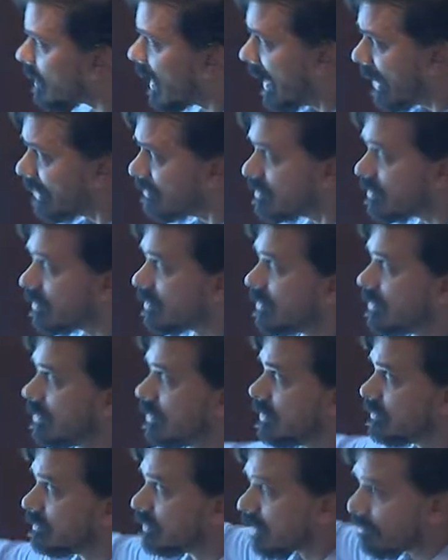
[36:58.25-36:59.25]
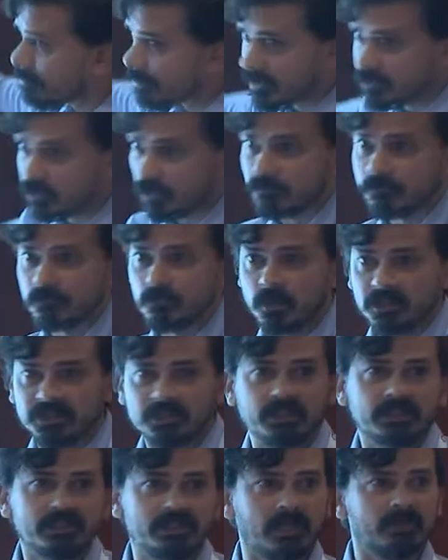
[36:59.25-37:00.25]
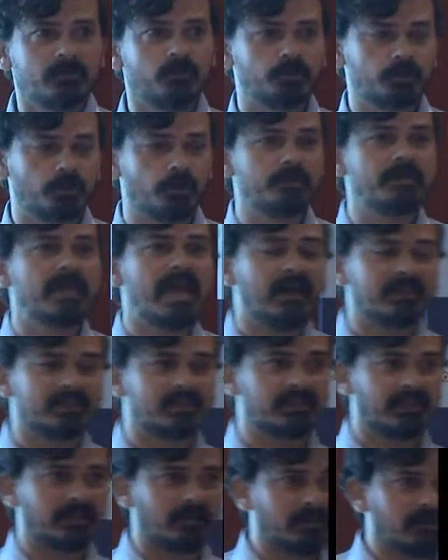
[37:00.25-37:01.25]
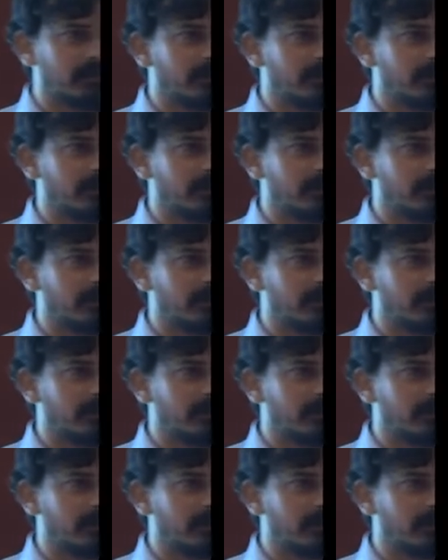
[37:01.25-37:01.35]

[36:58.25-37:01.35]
And there are a bunch of questions that you should be asking